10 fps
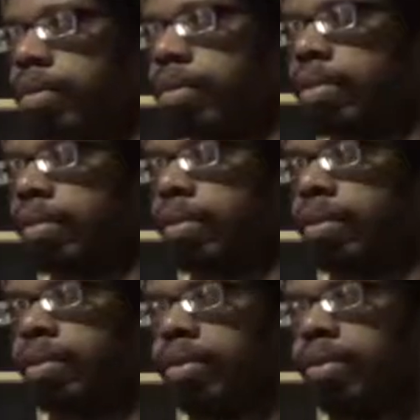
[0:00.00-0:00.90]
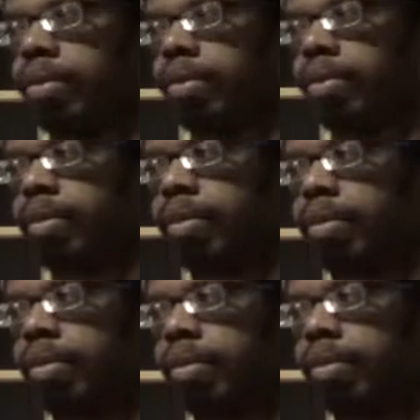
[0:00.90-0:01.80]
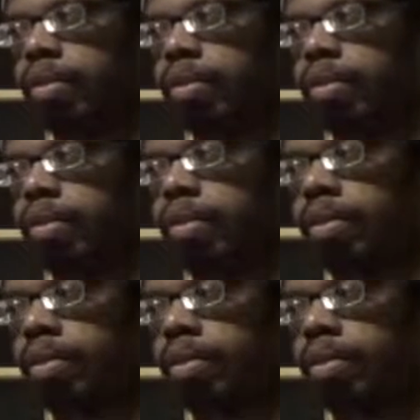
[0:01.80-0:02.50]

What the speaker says: The person shown says nothing.